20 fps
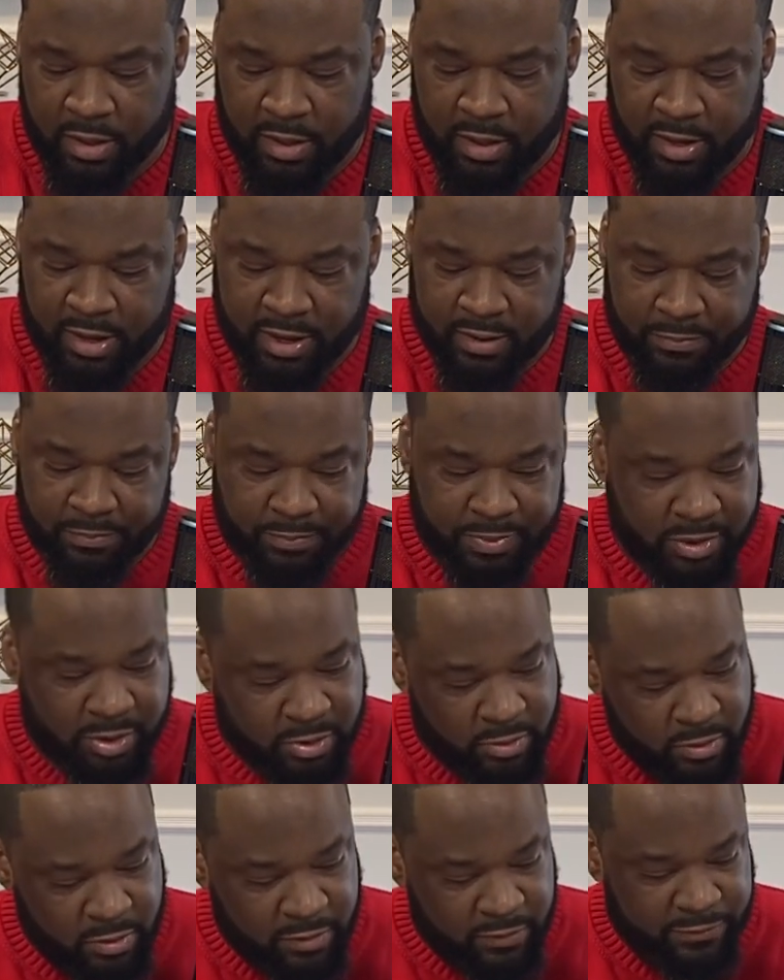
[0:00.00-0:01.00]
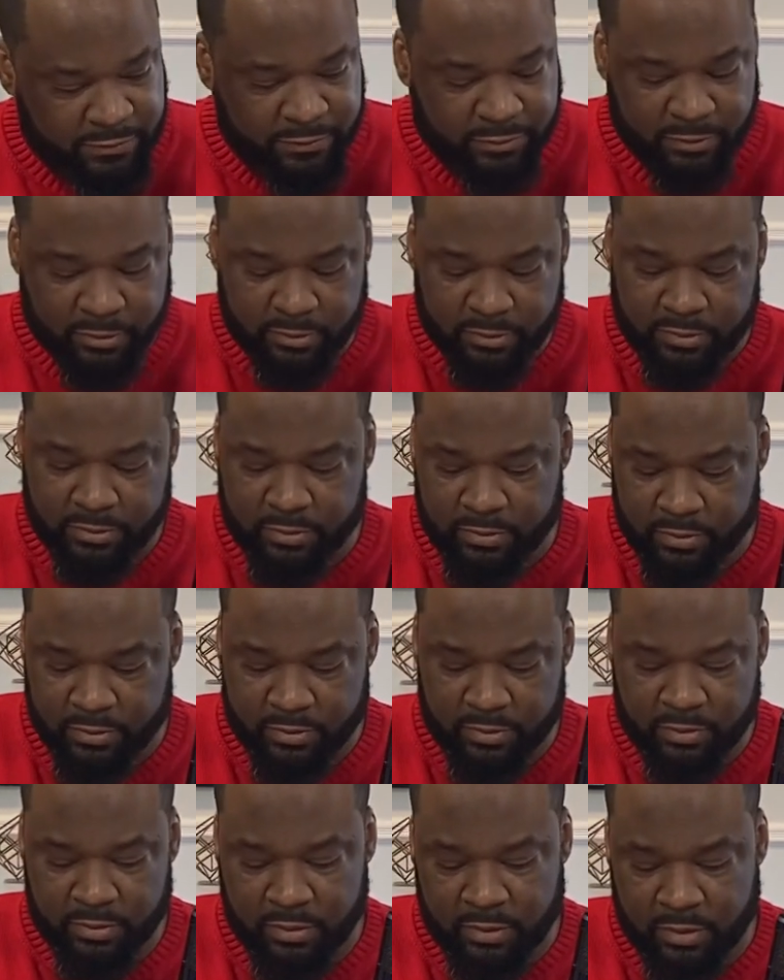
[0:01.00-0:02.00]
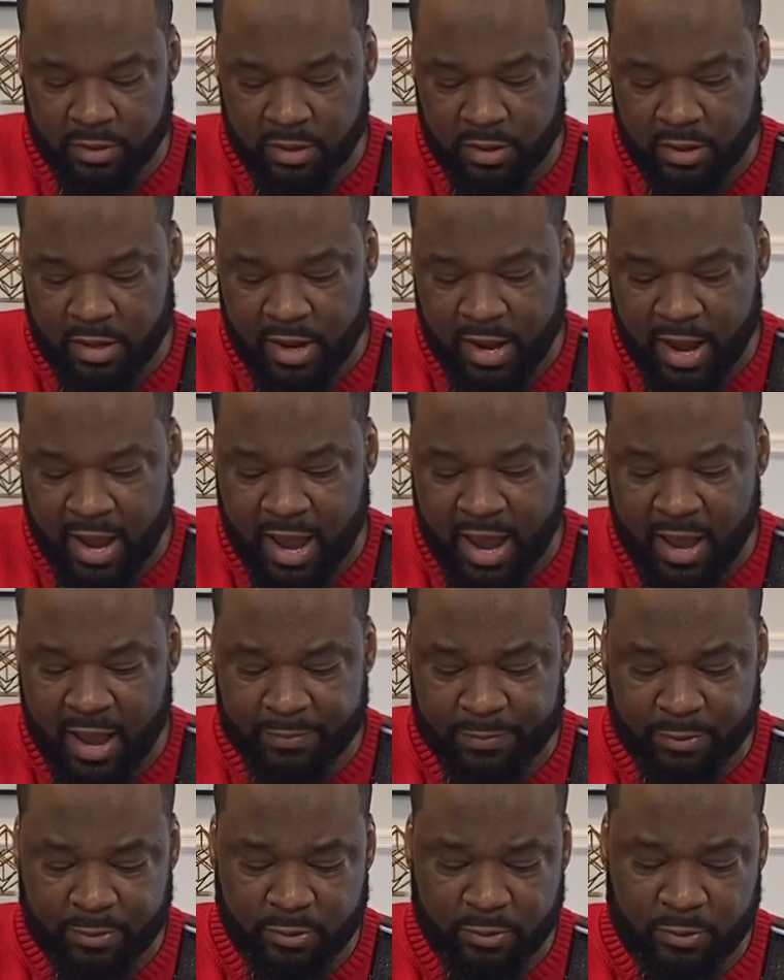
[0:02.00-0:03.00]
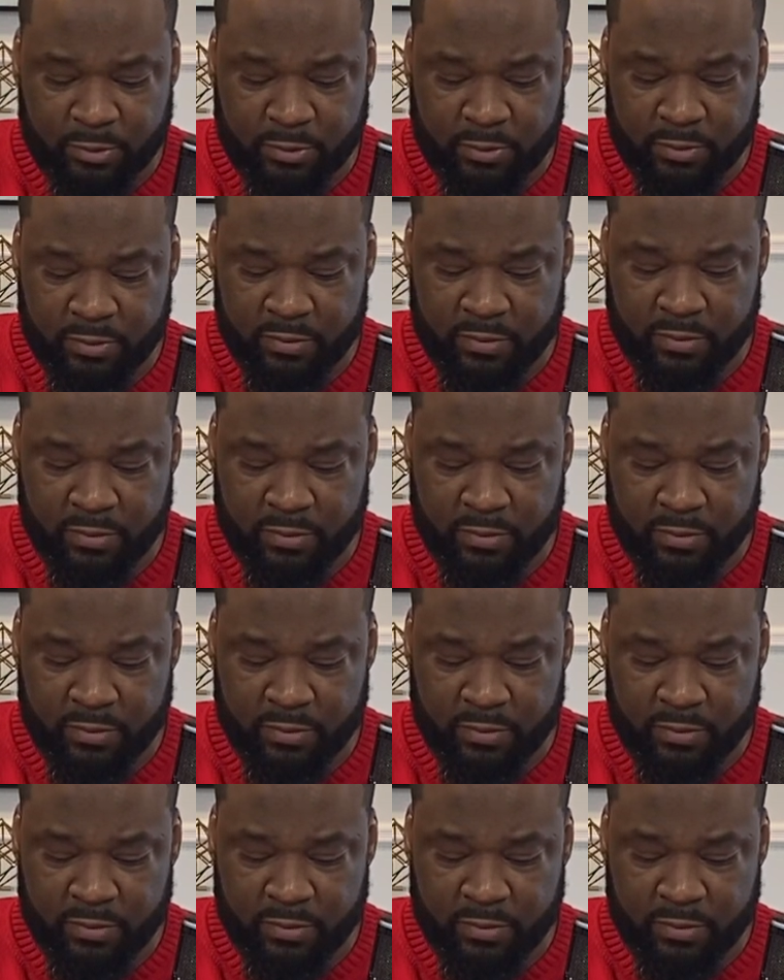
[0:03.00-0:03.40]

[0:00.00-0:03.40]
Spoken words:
a beautiful Apple